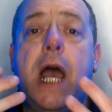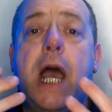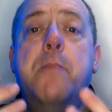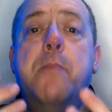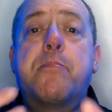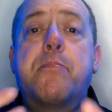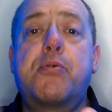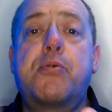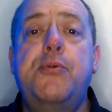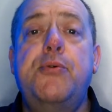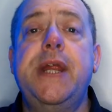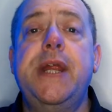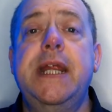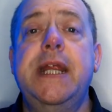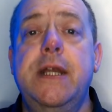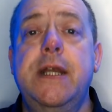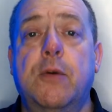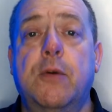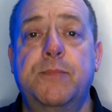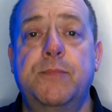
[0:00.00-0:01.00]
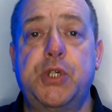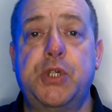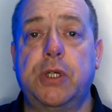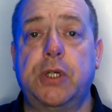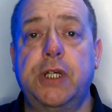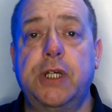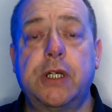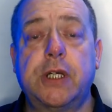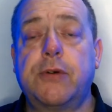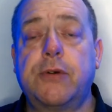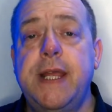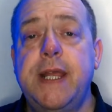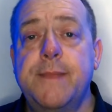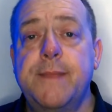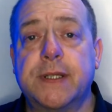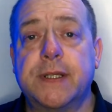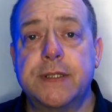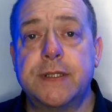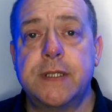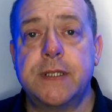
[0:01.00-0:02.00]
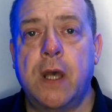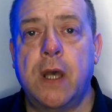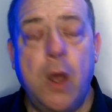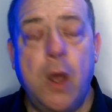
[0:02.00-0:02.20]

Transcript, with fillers: a prenuptial agreement.